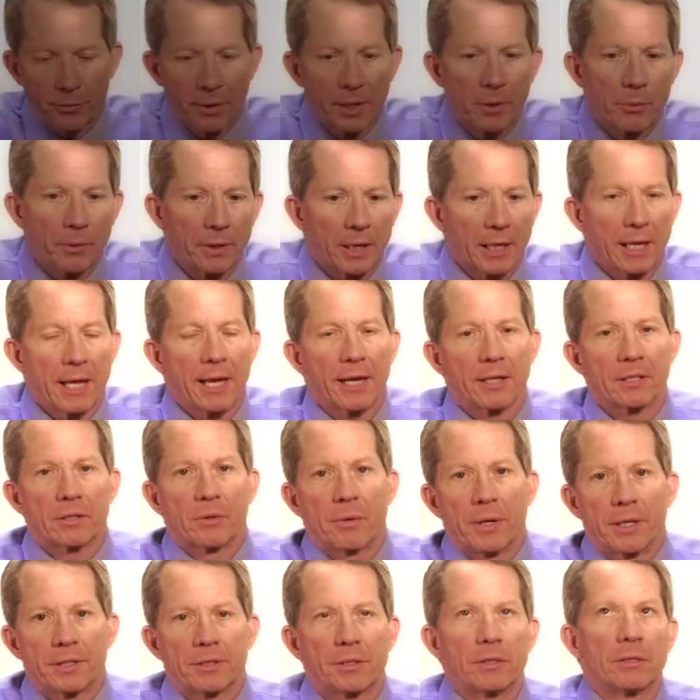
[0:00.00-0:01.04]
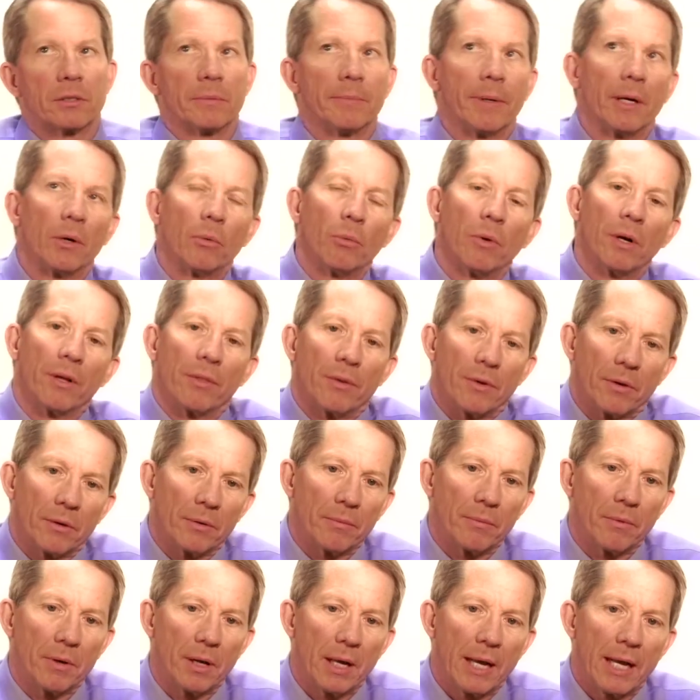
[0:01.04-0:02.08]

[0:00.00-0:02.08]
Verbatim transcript: frequently ask questions about whether